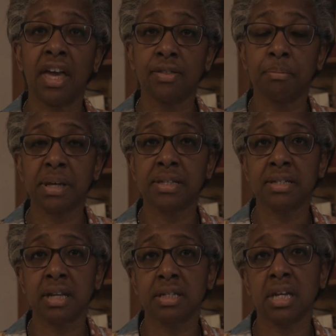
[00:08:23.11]
either been
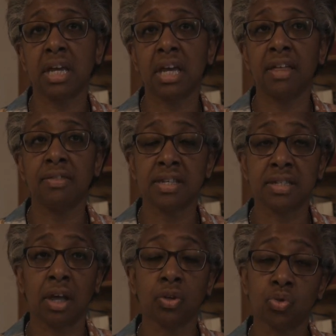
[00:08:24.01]
studying in
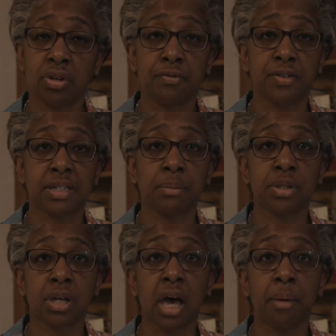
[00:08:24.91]
this country for
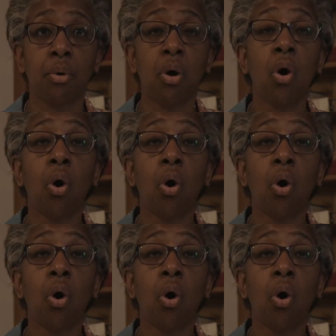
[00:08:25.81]
some time